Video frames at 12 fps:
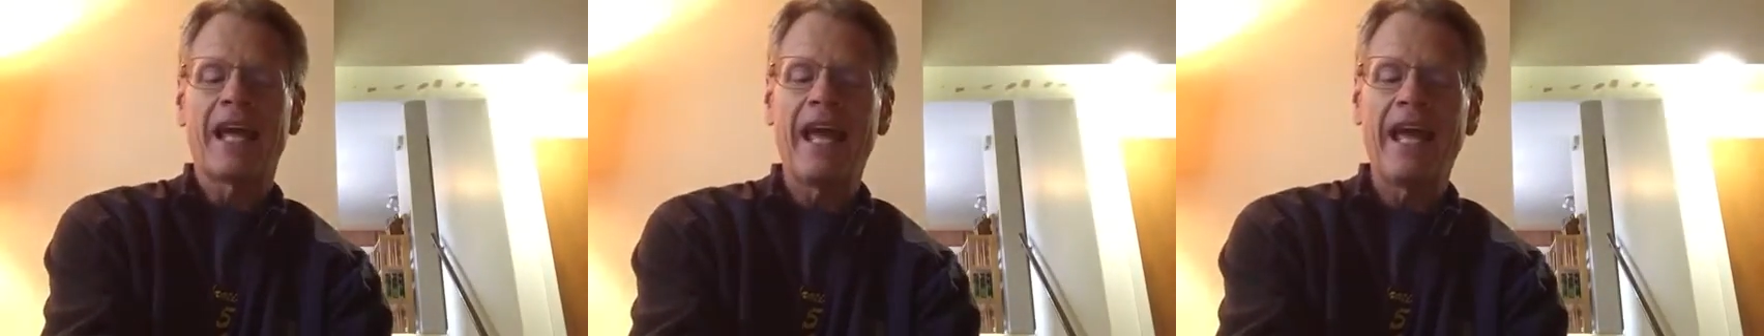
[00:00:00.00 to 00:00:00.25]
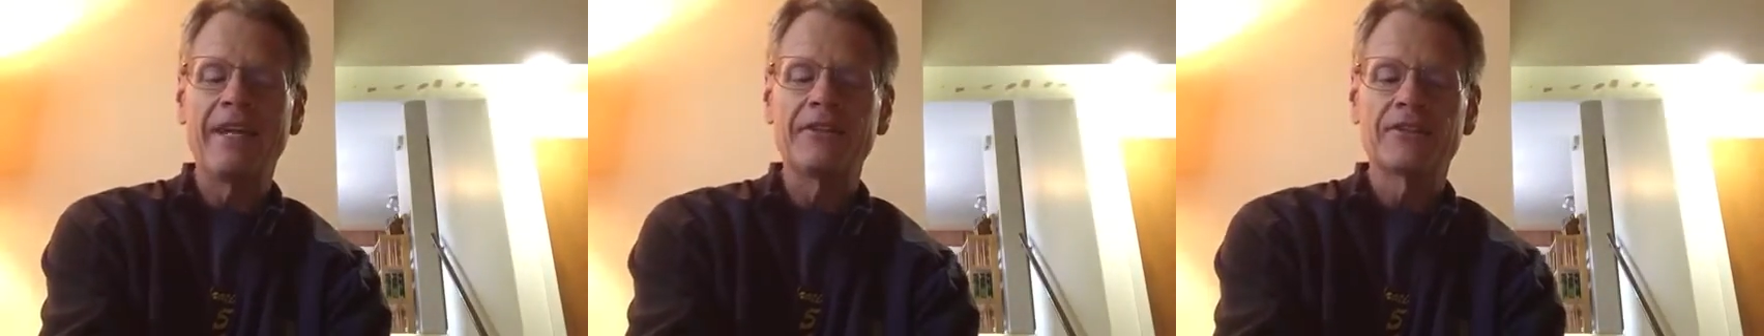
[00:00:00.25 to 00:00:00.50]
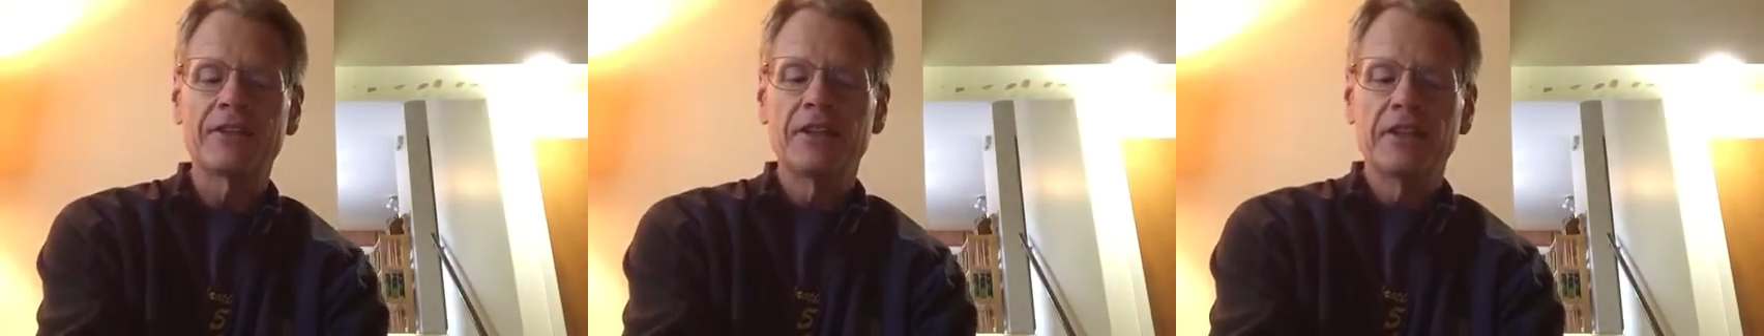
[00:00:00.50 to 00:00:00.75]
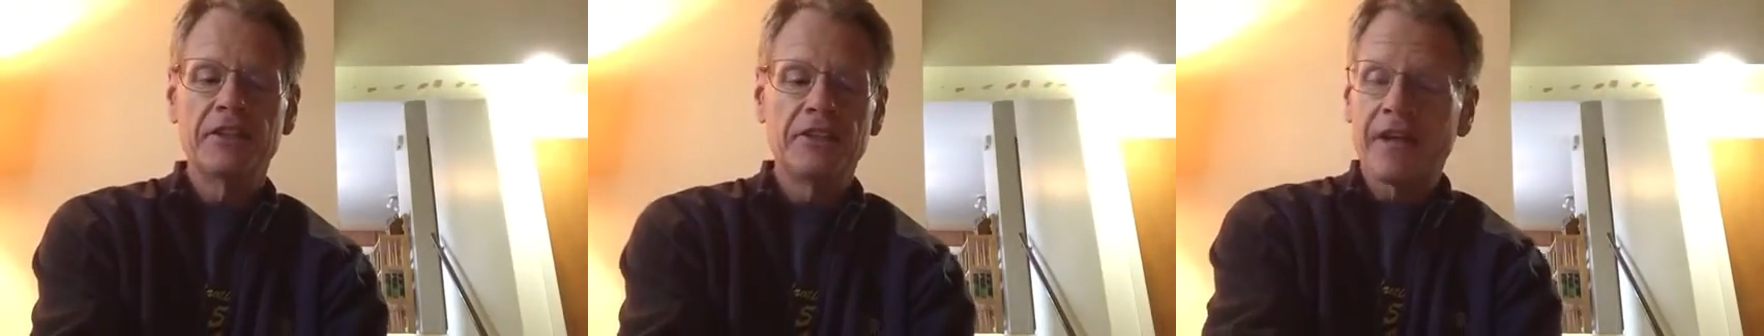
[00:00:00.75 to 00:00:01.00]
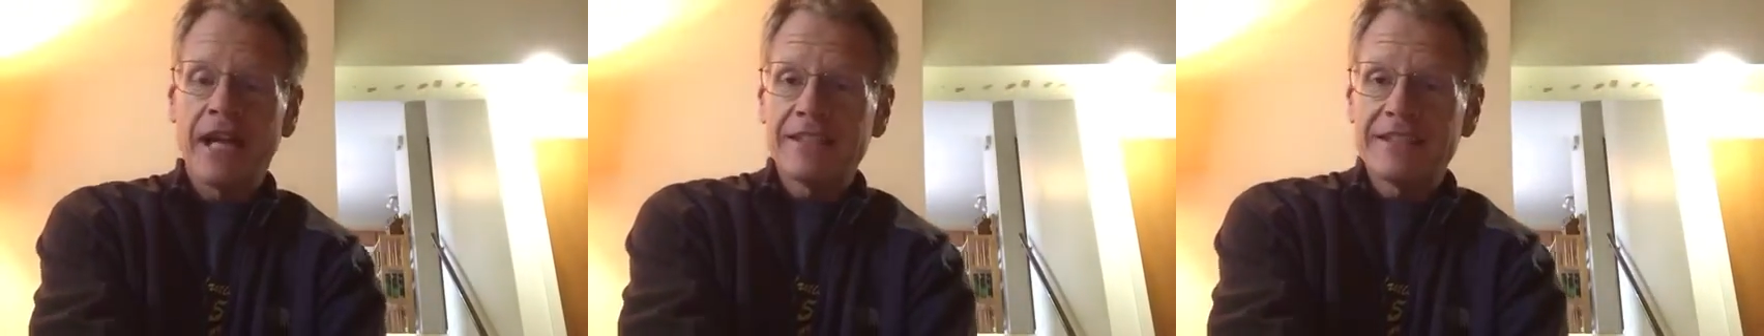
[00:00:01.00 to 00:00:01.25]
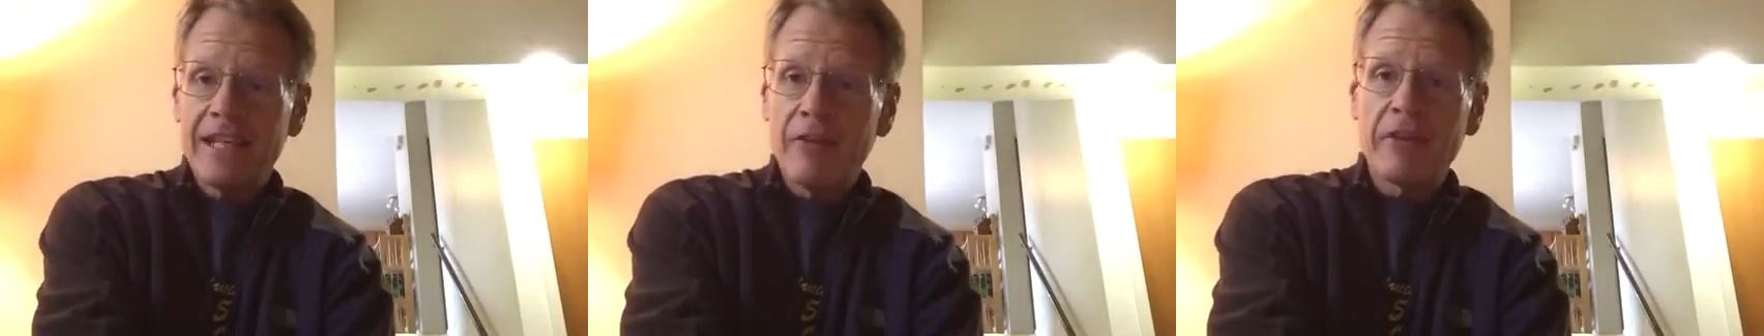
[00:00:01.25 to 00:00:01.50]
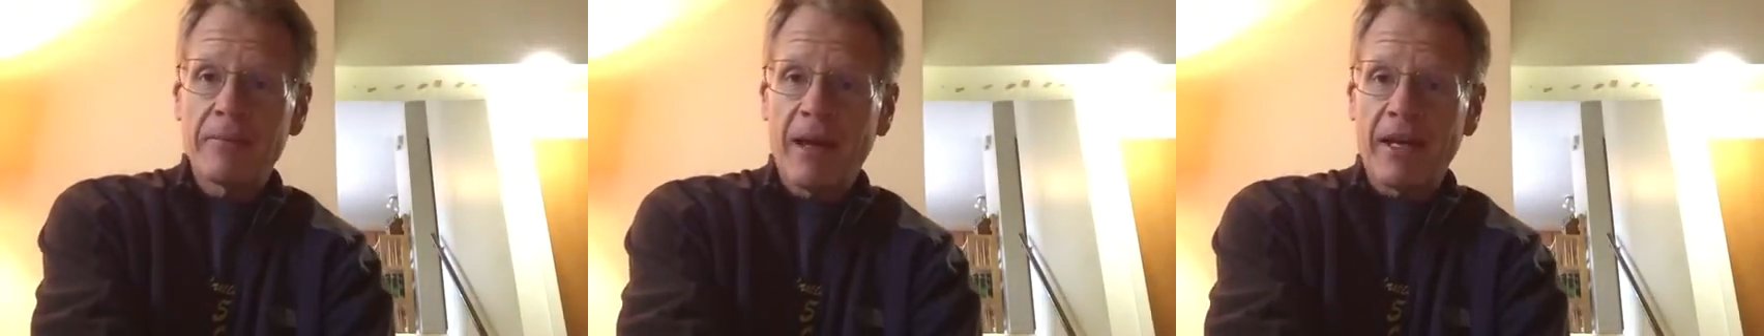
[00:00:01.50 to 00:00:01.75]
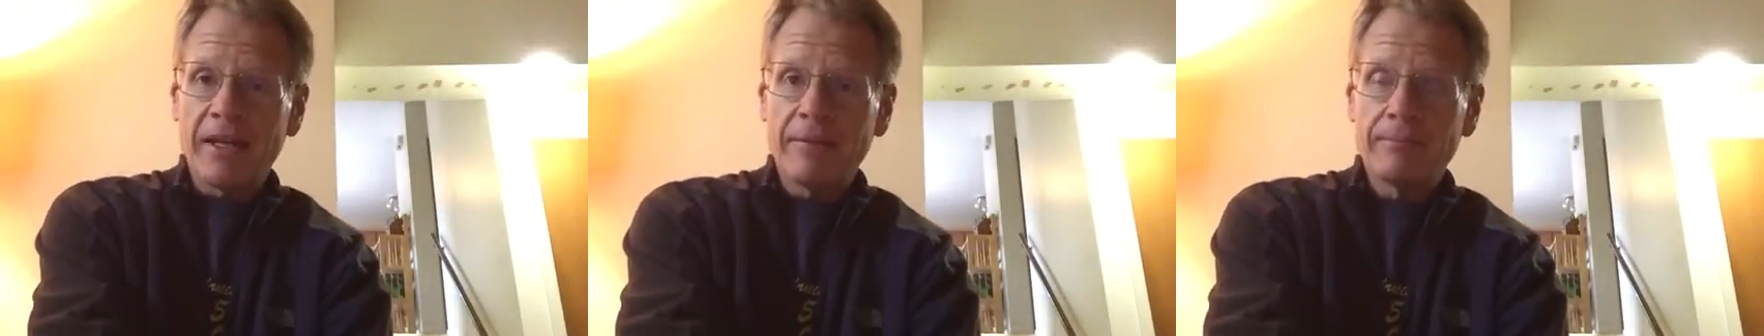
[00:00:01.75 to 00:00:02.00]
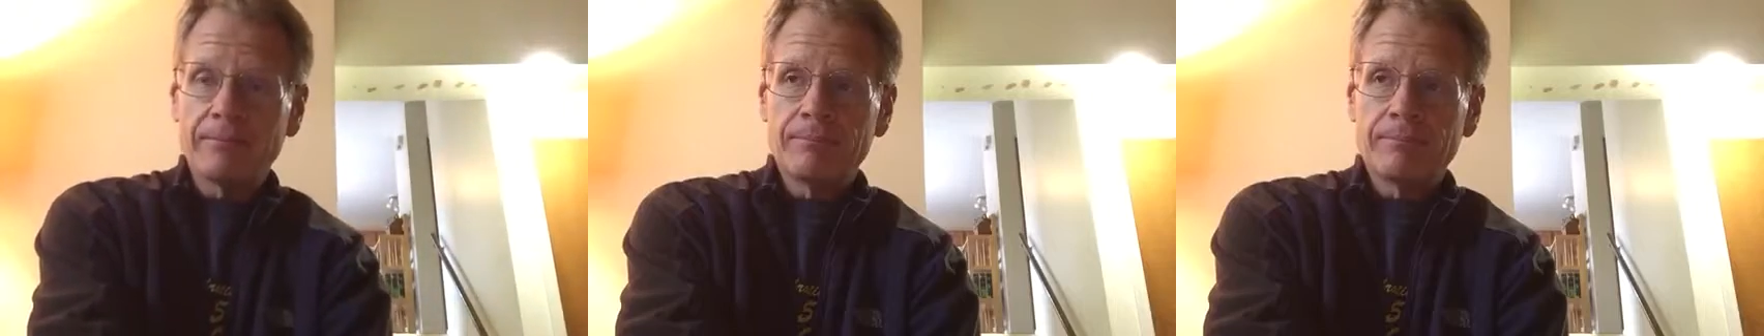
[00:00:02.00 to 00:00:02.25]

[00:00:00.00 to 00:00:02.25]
And you're not selling many.